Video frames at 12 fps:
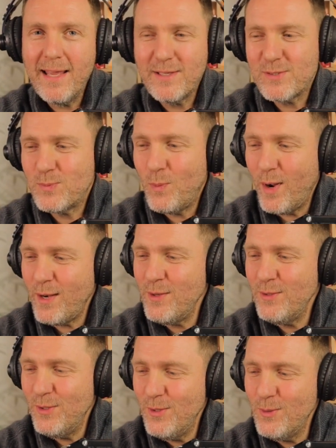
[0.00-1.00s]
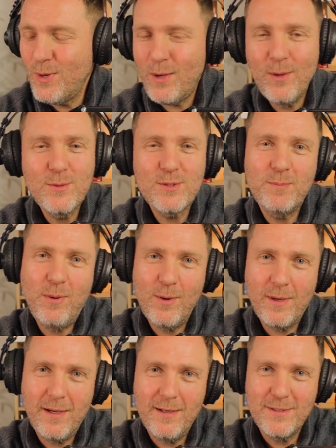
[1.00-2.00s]
Alex, why don't you close the
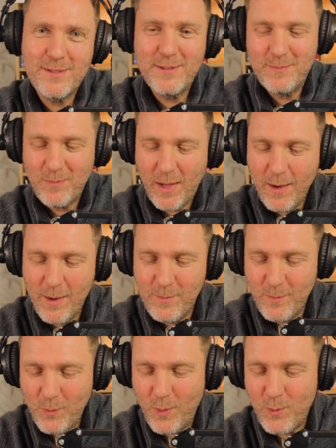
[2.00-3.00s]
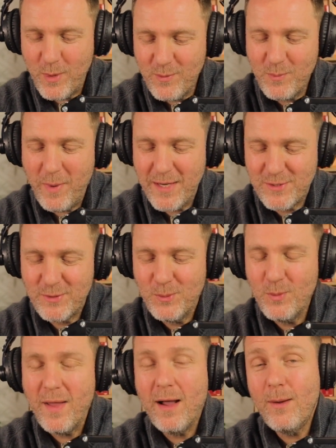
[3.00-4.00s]
podcast? um, well, based
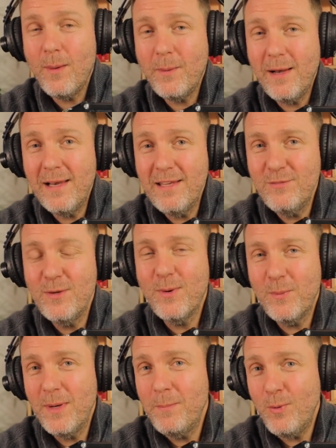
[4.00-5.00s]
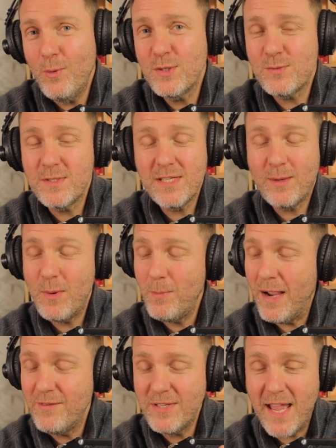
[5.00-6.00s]
on all that, I'm going to leave you. I'm going to pause for a second.
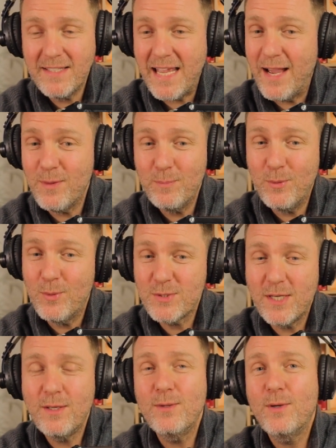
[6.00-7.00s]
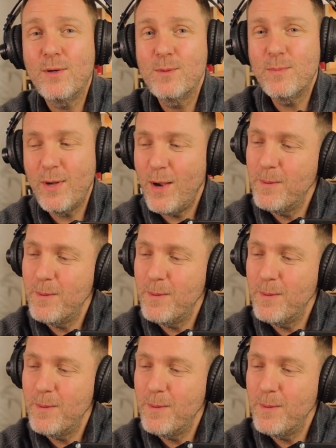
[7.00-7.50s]
We might have to edit out the pause. I don't know,